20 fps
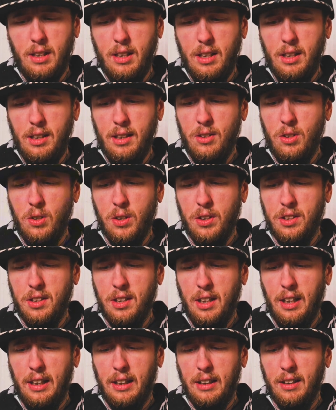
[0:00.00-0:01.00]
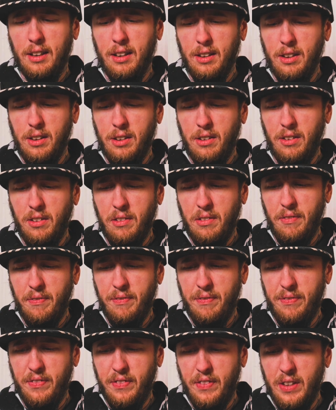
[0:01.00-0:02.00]
Interesting.
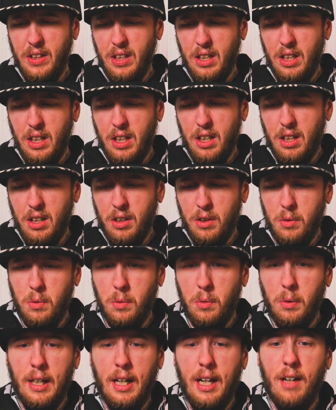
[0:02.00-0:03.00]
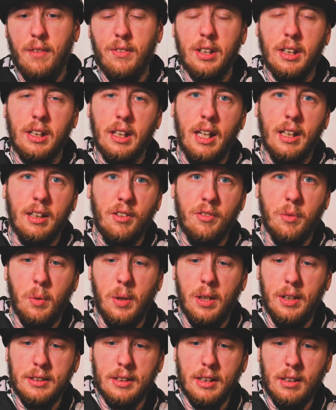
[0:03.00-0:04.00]
We have the King of
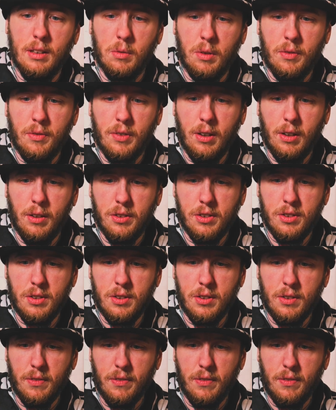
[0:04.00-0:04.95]
Wands in the reverse.